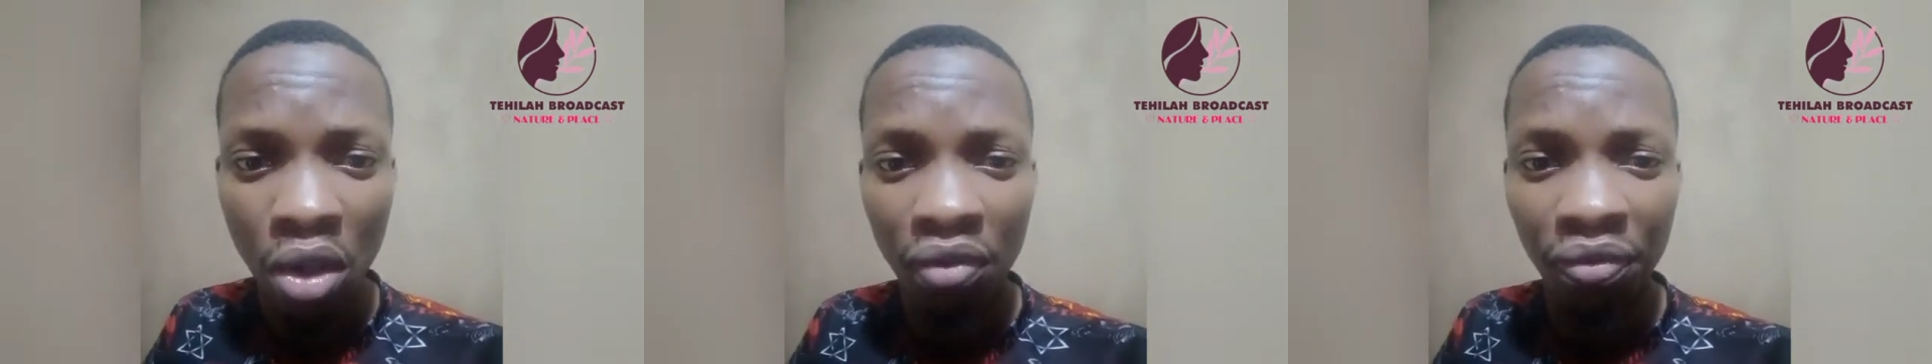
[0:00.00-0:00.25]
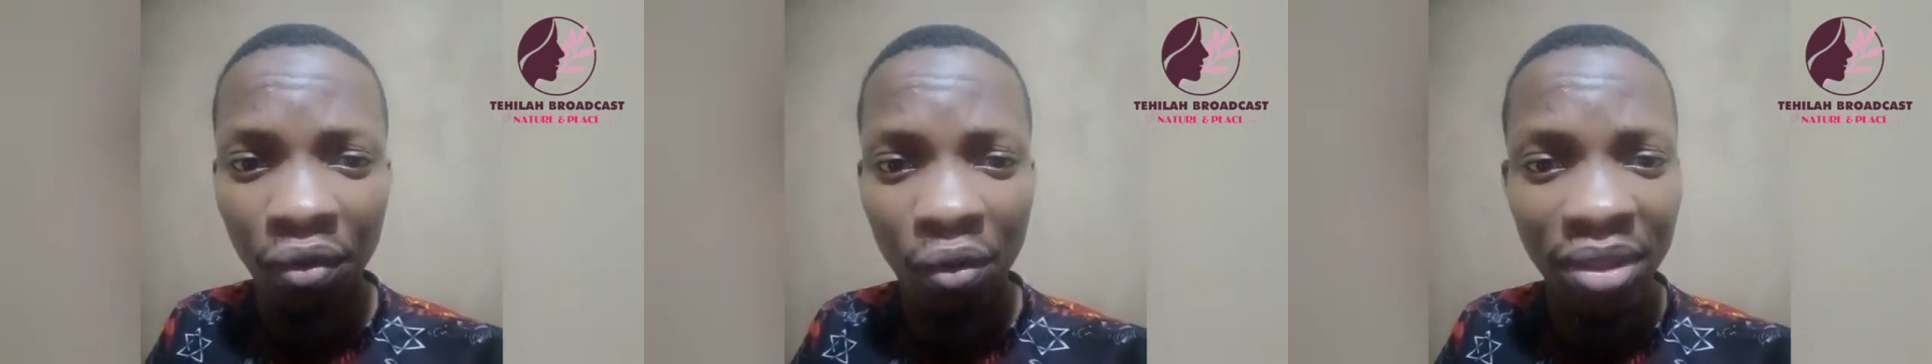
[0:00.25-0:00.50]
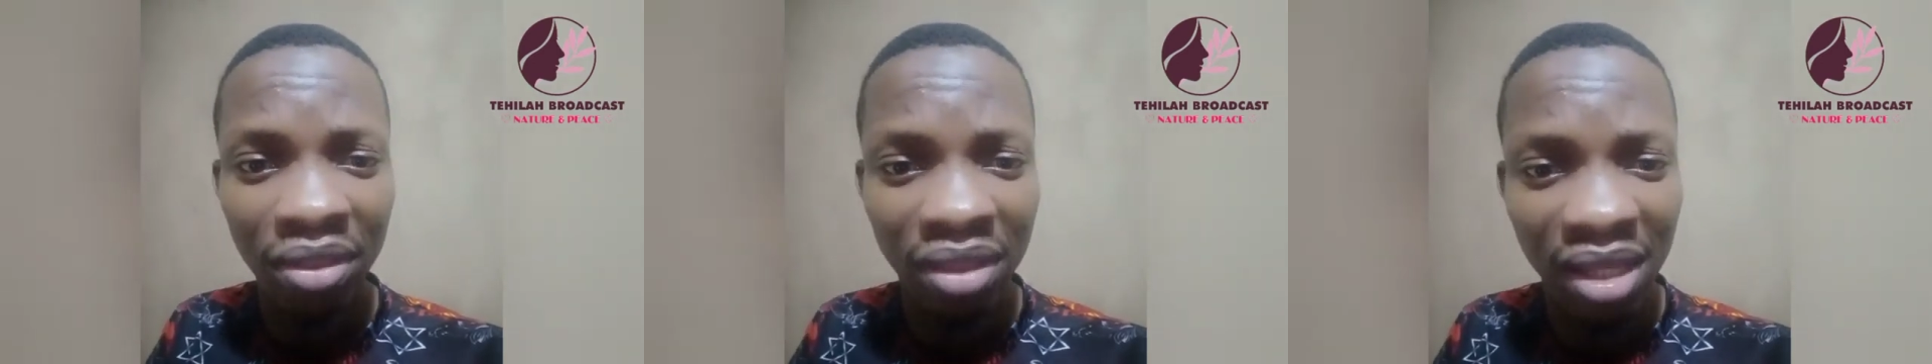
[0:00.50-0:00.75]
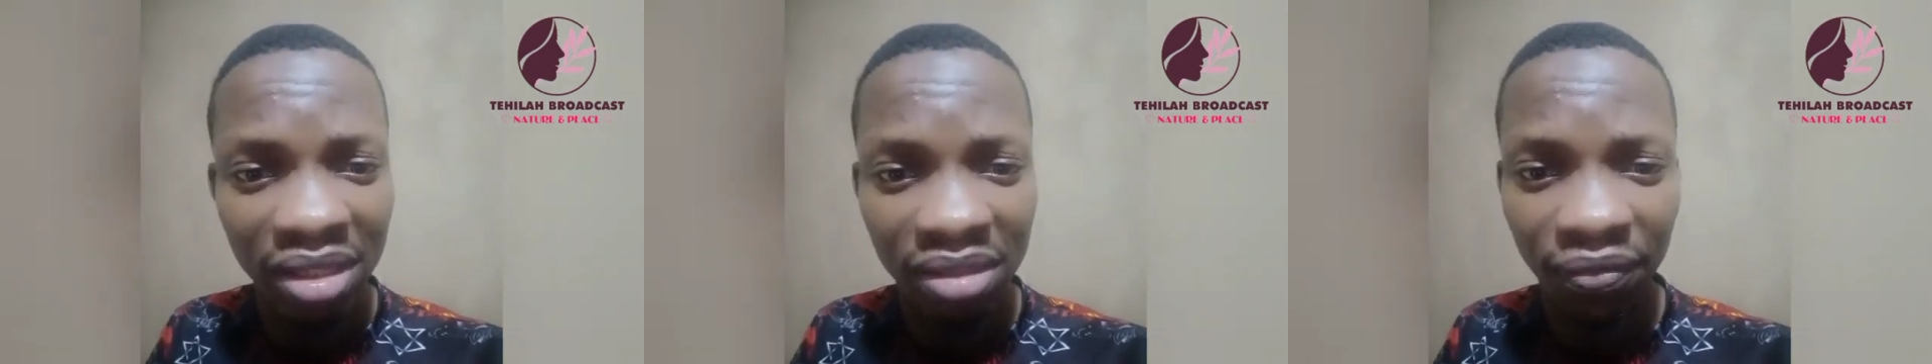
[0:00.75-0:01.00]
Doing
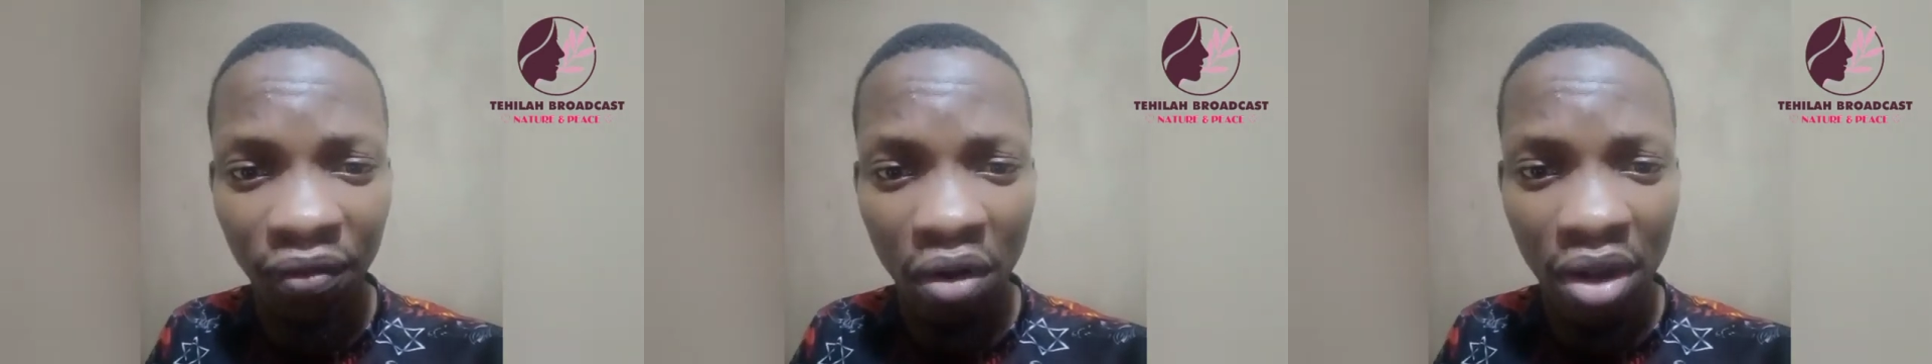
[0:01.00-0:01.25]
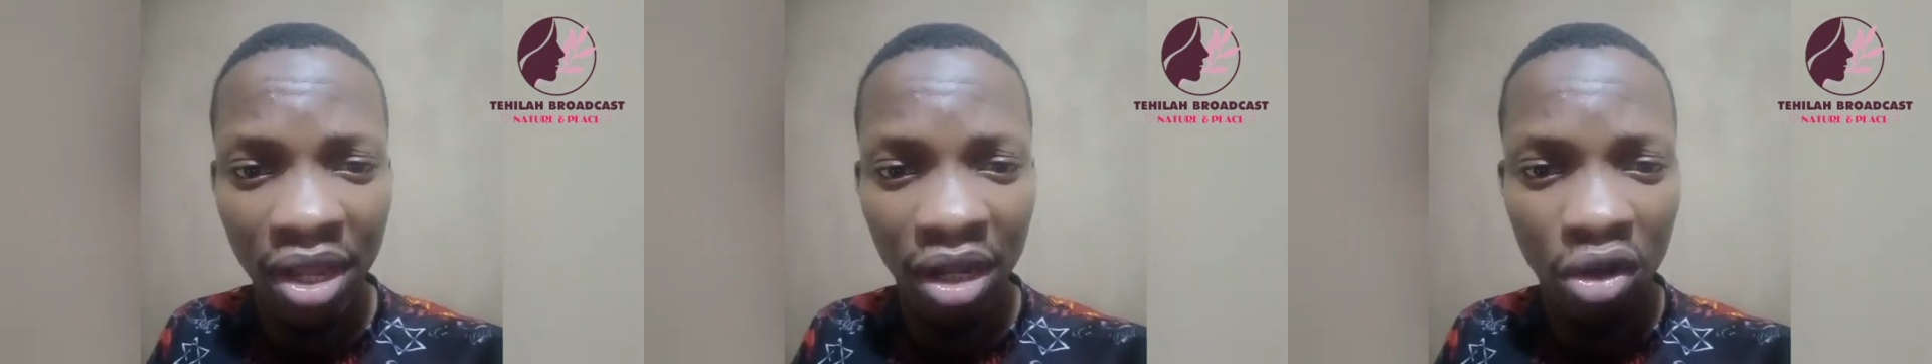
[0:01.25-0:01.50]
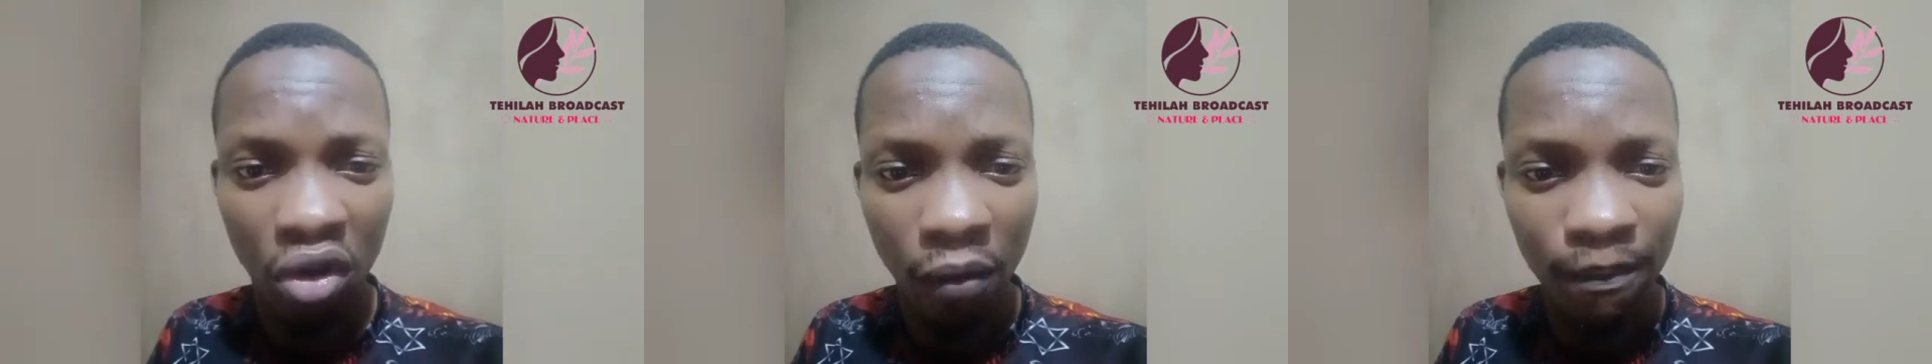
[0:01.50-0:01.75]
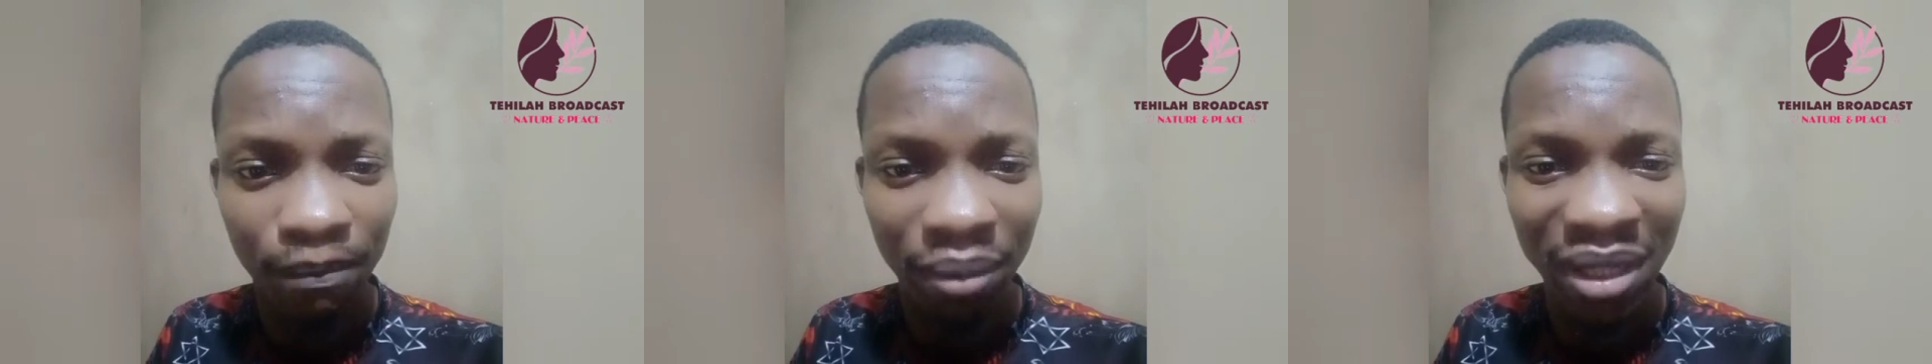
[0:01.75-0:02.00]
this for a
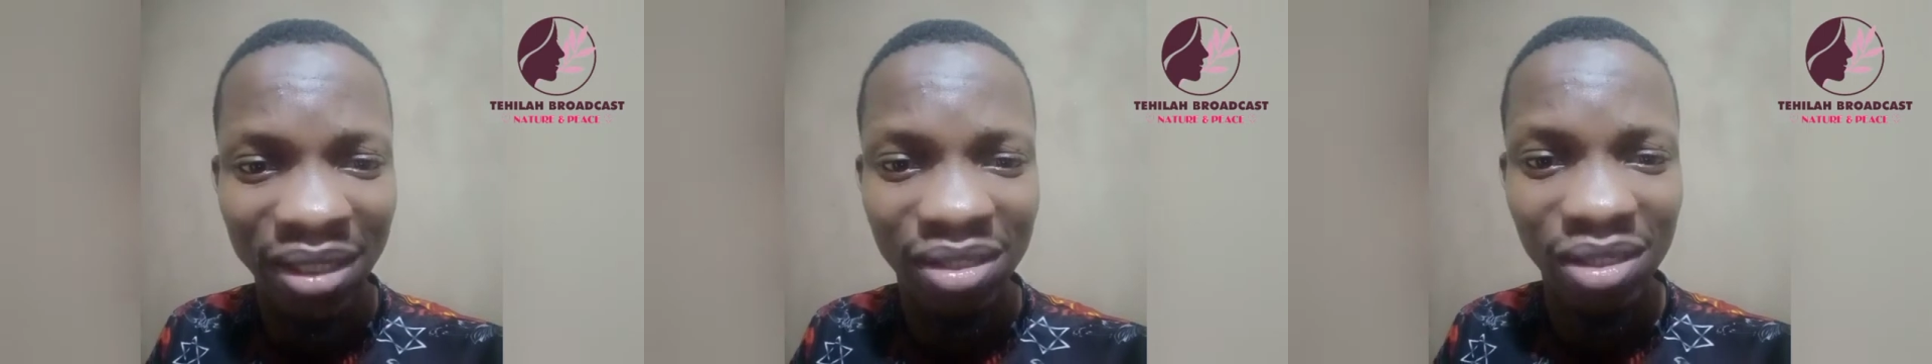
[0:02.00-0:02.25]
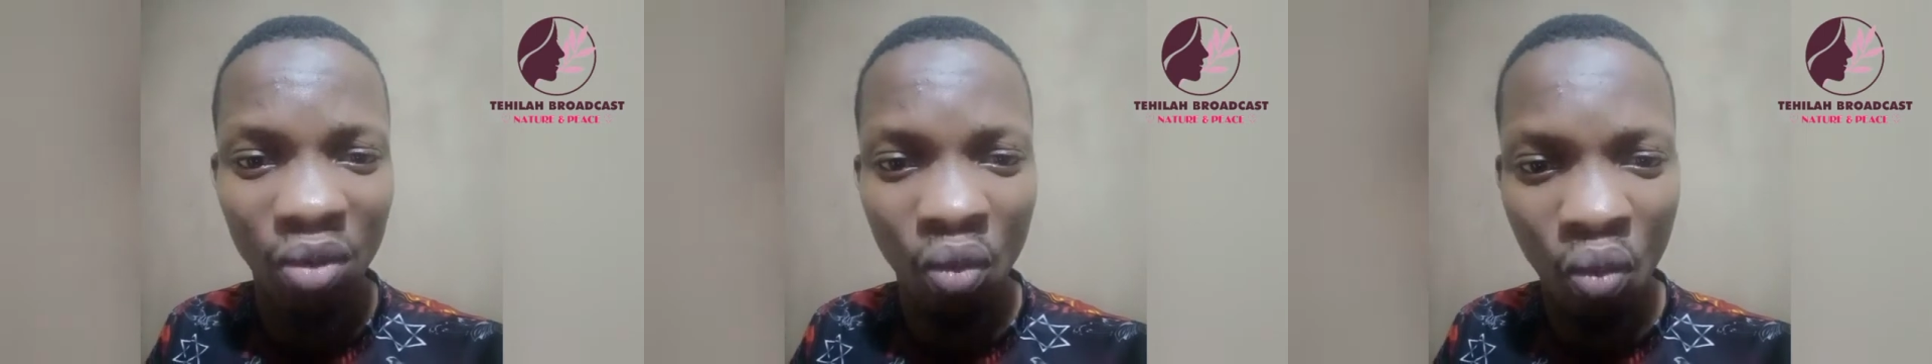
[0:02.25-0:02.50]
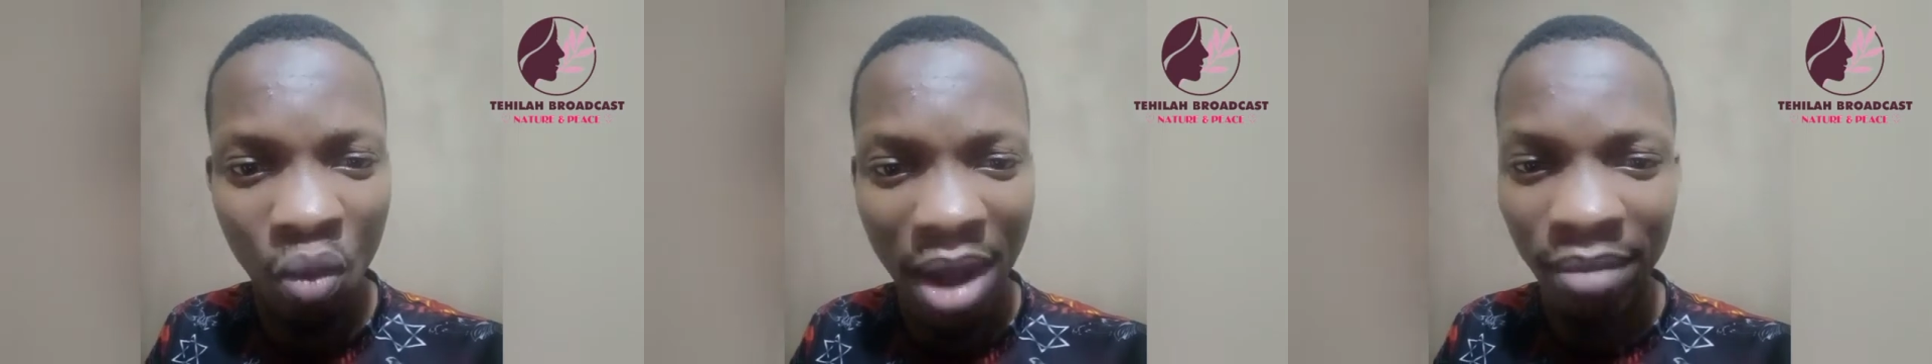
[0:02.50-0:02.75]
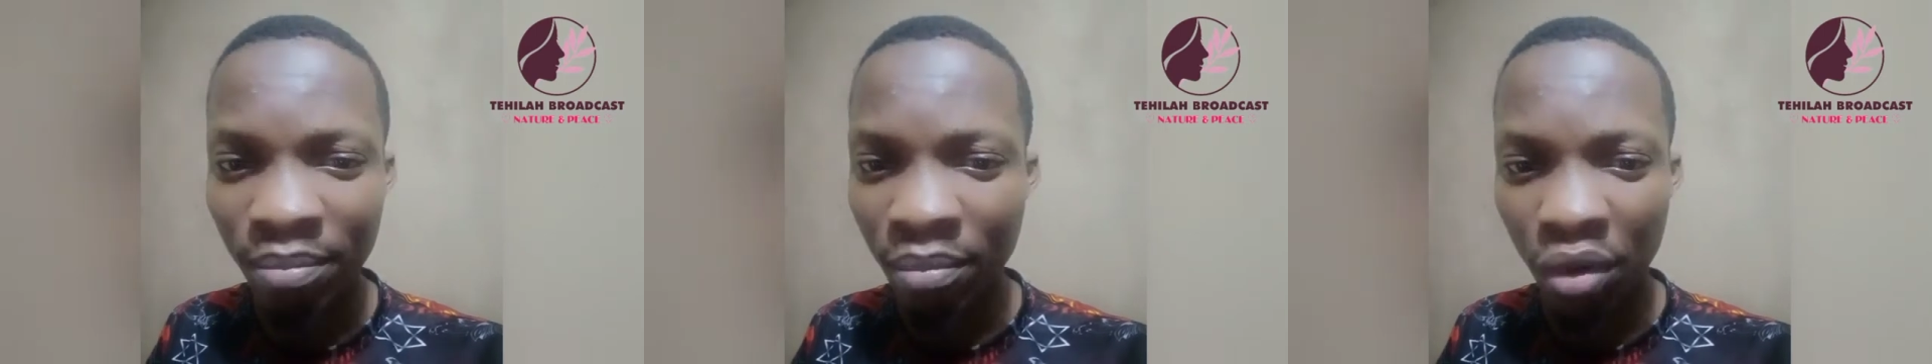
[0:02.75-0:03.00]
complete
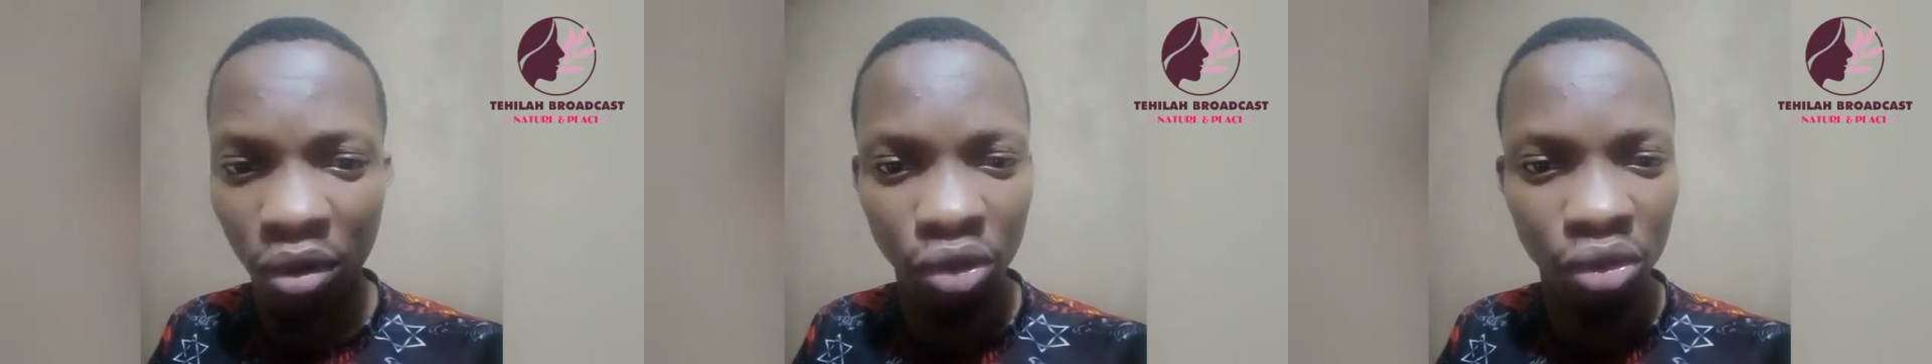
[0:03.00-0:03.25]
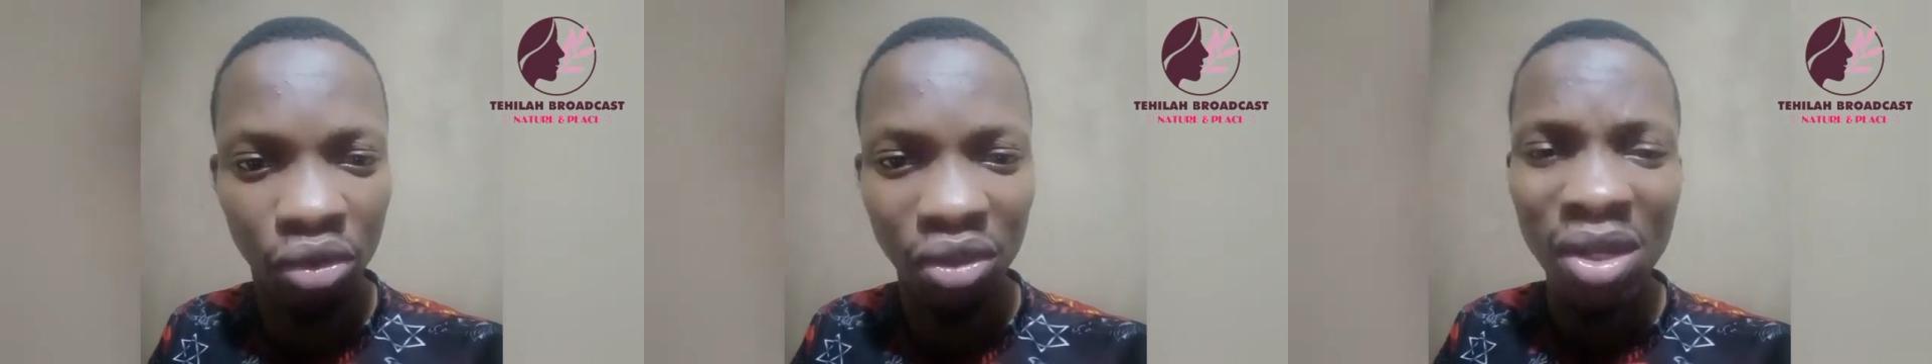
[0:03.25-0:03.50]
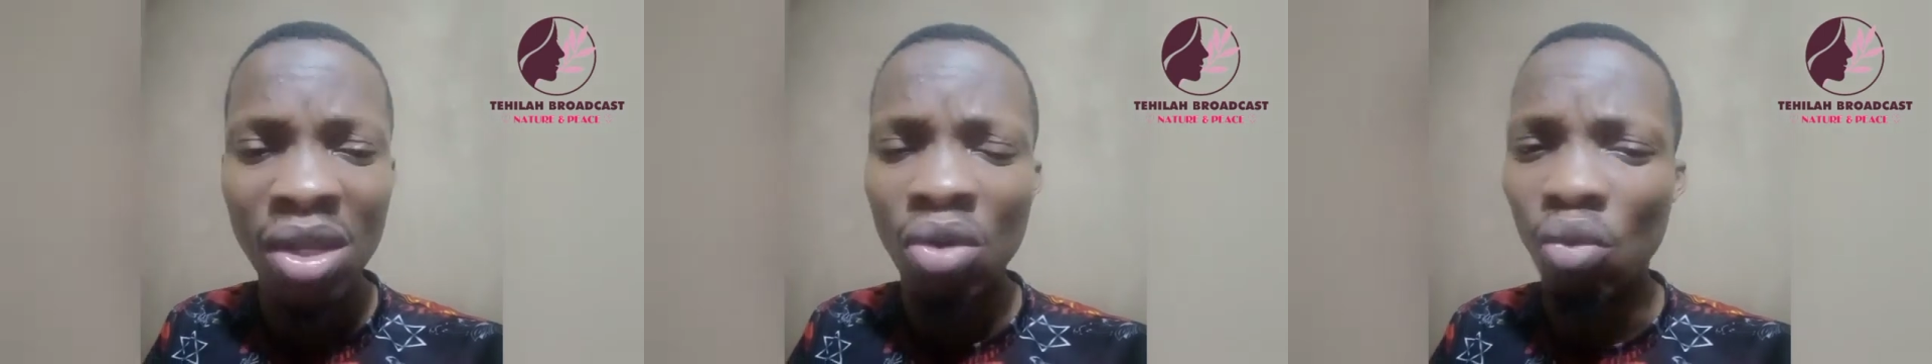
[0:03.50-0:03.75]
1 month